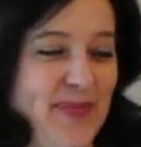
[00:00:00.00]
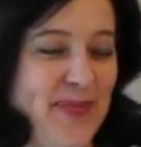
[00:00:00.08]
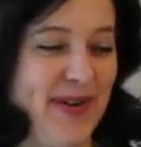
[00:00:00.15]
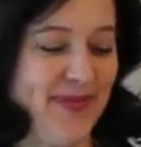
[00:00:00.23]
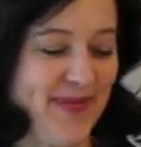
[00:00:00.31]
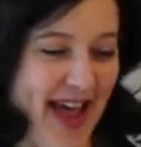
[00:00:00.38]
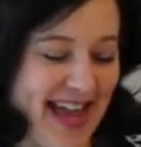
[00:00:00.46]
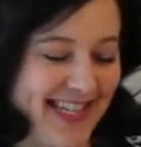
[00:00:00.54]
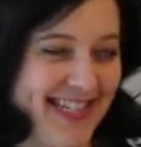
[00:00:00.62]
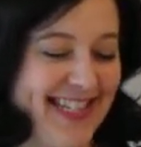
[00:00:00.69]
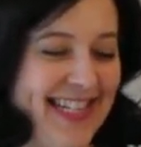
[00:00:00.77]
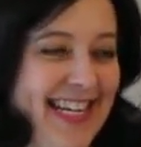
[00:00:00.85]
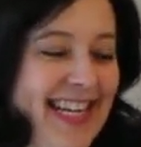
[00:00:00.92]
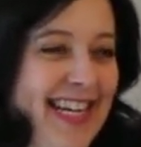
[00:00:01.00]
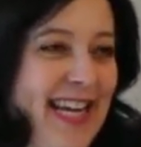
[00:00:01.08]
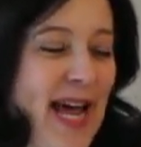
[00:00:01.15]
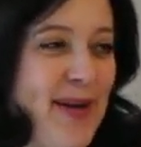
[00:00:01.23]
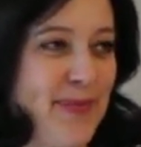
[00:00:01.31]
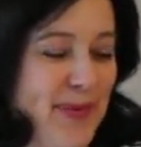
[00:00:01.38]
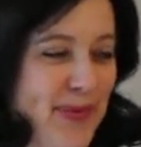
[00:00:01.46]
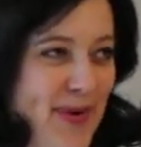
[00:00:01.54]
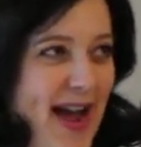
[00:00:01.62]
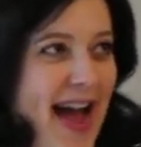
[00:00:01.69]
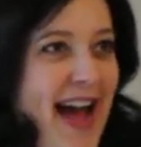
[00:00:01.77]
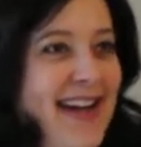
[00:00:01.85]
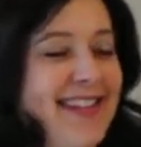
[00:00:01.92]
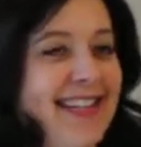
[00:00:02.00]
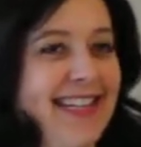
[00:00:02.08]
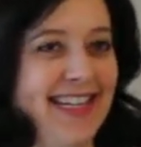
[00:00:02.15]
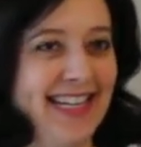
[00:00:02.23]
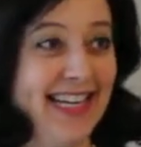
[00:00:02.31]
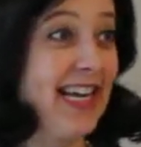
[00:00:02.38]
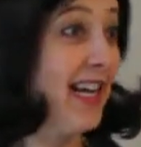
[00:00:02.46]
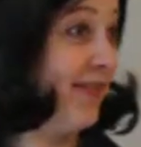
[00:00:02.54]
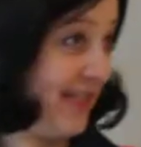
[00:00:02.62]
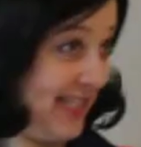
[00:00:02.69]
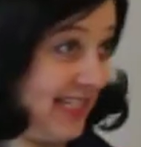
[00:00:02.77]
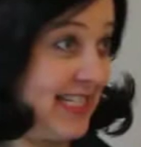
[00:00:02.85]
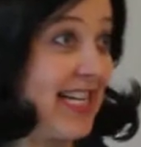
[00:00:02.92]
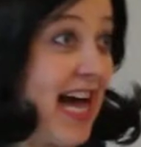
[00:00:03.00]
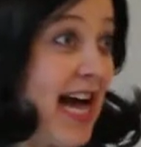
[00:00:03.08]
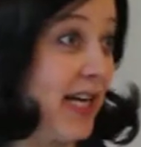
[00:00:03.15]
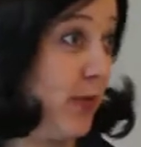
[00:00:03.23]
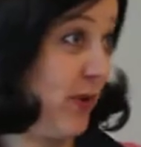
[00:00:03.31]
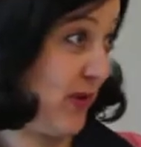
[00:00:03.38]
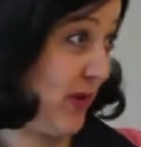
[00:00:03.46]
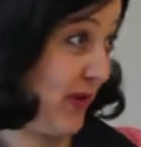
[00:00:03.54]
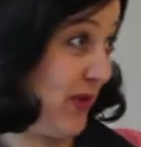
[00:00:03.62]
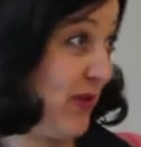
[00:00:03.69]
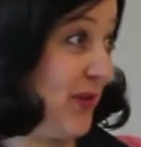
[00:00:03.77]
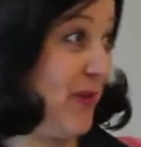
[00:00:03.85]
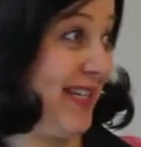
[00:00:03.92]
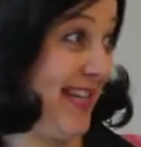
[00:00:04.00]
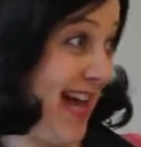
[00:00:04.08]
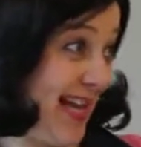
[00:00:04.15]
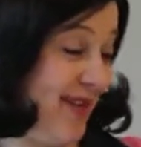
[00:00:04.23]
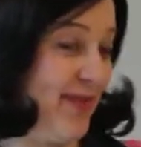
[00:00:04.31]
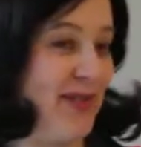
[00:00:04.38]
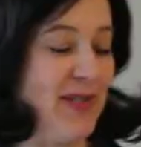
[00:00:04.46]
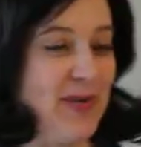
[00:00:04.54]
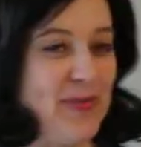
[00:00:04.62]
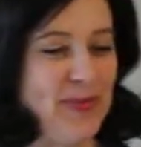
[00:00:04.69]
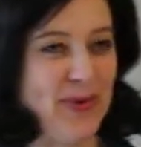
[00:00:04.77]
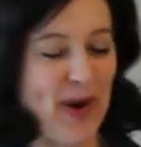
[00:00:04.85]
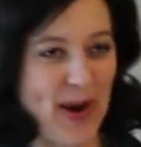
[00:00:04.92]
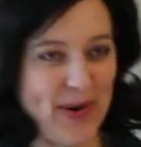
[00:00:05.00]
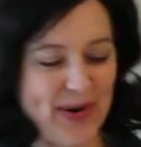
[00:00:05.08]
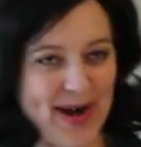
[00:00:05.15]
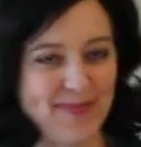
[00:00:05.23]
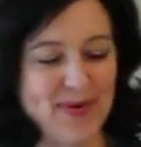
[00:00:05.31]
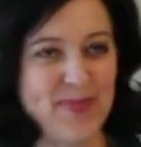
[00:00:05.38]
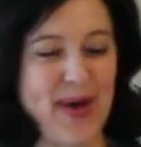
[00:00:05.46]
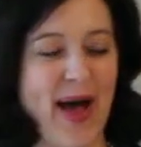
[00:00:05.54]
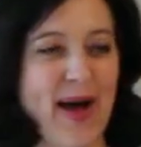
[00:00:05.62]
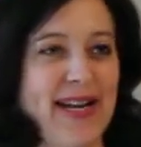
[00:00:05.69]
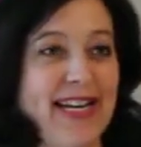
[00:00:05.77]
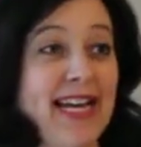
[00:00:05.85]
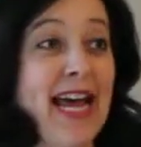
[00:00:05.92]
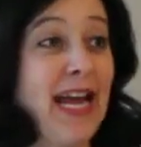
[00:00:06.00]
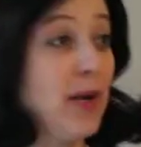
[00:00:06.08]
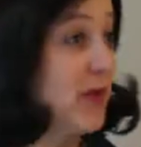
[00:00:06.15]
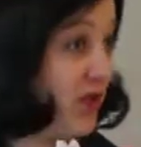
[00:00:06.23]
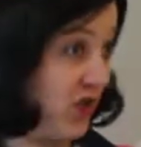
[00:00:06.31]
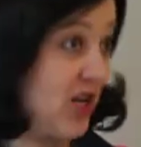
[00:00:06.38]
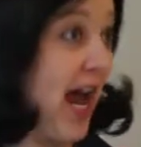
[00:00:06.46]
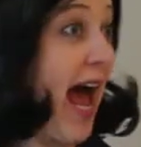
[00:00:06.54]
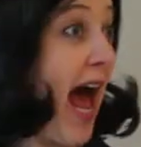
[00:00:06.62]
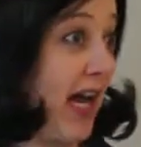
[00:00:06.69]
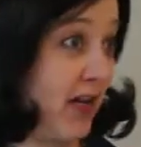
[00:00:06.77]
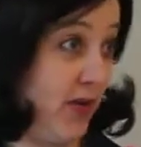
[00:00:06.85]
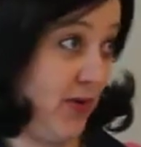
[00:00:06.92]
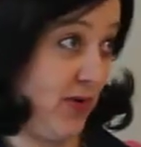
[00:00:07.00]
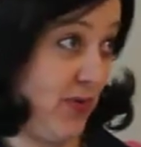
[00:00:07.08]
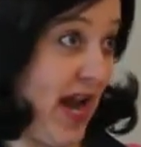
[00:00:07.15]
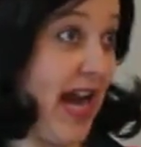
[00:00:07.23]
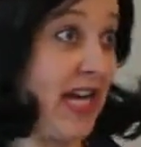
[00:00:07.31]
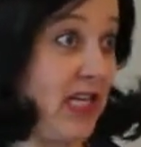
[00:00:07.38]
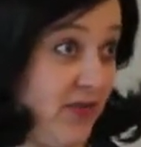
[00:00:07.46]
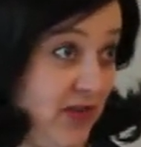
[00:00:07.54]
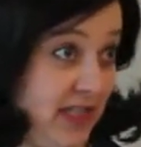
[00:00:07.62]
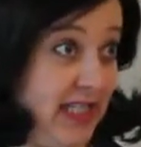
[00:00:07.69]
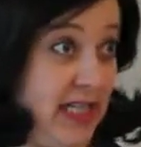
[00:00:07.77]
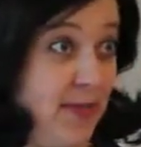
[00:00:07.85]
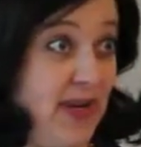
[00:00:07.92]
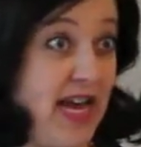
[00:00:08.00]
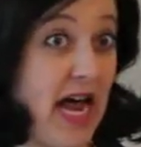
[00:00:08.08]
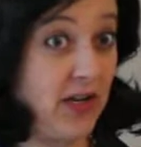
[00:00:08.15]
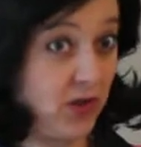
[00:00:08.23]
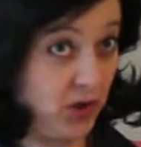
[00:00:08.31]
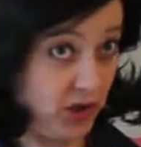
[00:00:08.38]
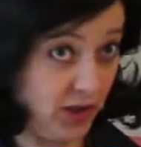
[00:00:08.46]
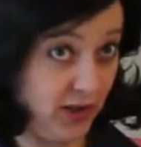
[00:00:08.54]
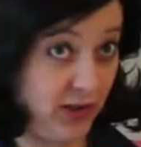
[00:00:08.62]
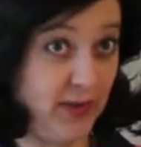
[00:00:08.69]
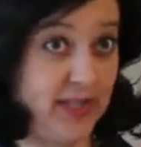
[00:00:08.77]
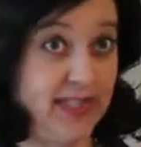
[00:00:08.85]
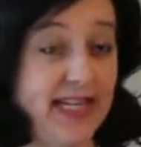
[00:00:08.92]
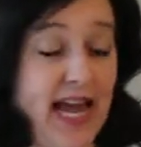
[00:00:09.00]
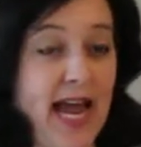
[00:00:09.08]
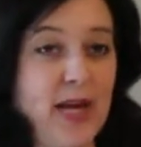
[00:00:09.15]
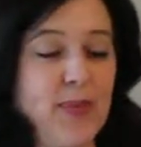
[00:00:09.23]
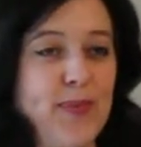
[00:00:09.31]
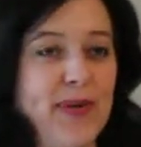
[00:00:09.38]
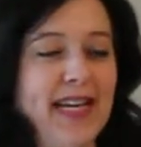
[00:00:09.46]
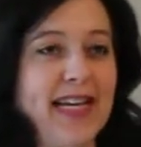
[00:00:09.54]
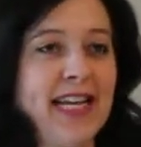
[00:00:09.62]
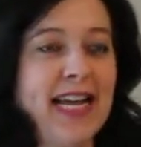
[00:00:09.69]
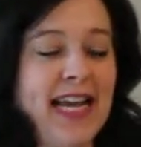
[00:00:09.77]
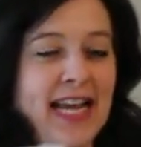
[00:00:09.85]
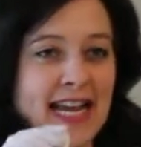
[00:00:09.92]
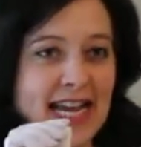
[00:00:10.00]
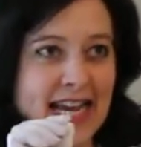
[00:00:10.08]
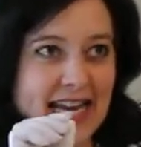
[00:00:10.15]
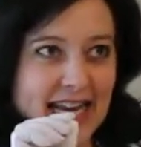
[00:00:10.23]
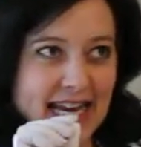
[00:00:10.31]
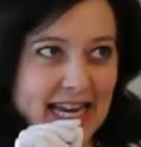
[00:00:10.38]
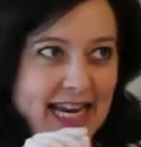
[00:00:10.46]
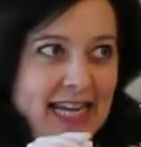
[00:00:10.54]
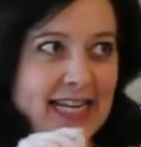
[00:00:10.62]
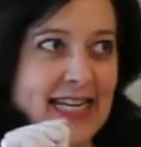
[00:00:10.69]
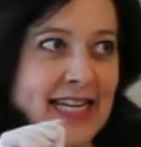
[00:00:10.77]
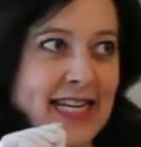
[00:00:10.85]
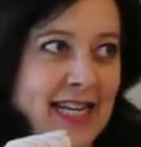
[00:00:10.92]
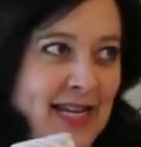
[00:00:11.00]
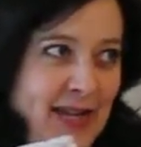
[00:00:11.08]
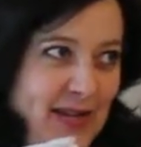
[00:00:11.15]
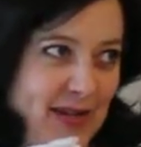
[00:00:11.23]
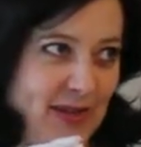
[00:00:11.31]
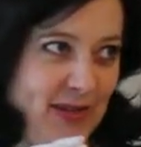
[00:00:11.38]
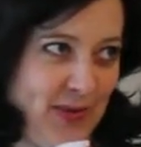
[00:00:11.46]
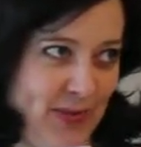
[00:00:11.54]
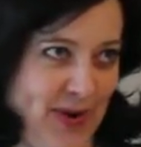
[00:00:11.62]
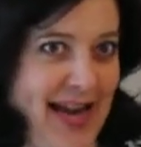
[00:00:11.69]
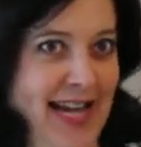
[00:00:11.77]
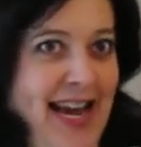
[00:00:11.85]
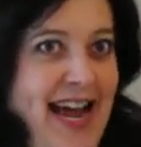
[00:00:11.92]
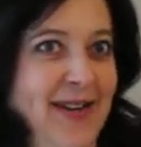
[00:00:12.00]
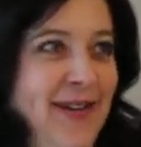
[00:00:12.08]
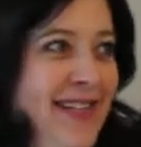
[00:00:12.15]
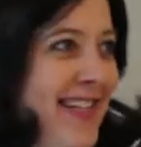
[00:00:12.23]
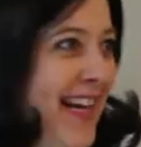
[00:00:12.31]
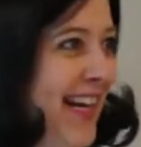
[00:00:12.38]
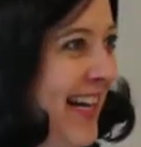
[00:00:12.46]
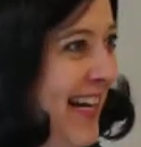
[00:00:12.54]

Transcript: But eventually he came around. He even decided we ought to do a television program about it. It was Jack who arranged for CBS to do the taping in the White House.